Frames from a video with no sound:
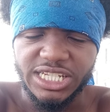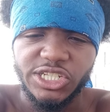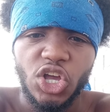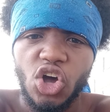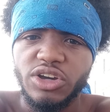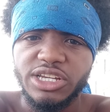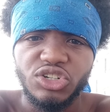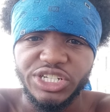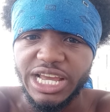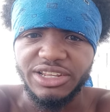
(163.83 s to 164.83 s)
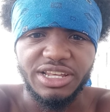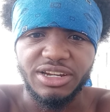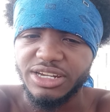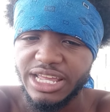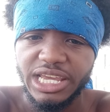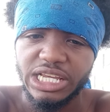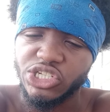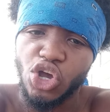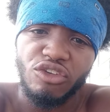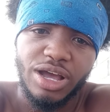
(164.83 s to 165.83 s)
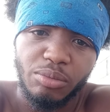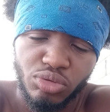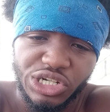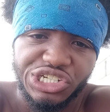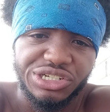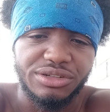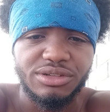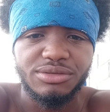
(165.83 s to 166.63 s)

It's all energy at the end of the day. It's all vibration.